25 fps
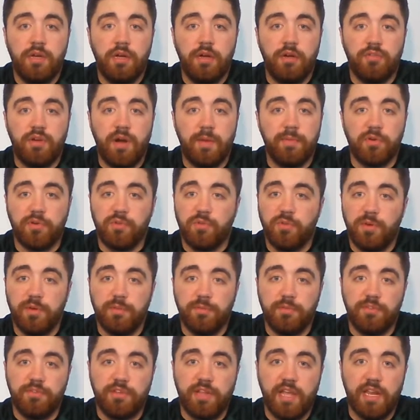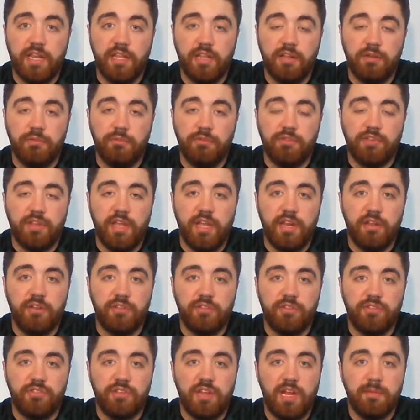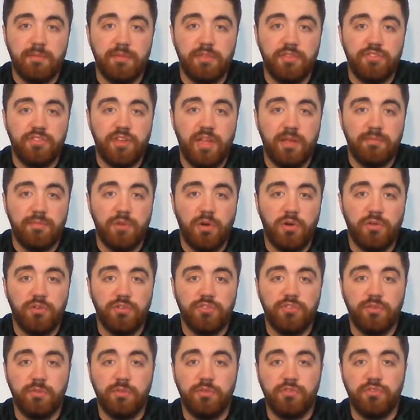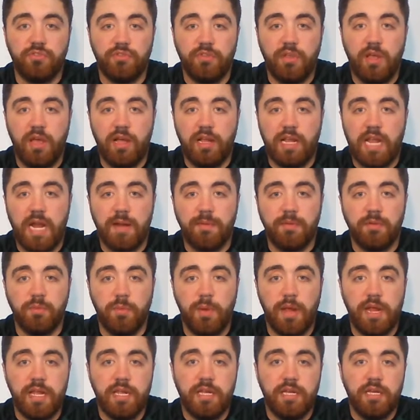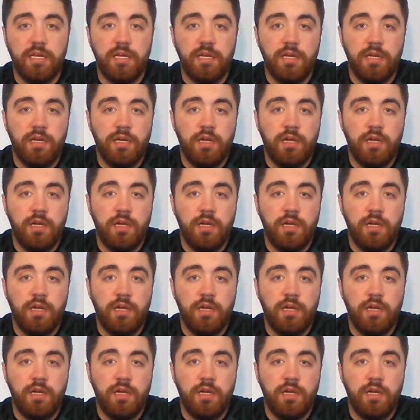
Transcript: Robert Quinn was getting off to Sam Darnold, so was Cameron Wake.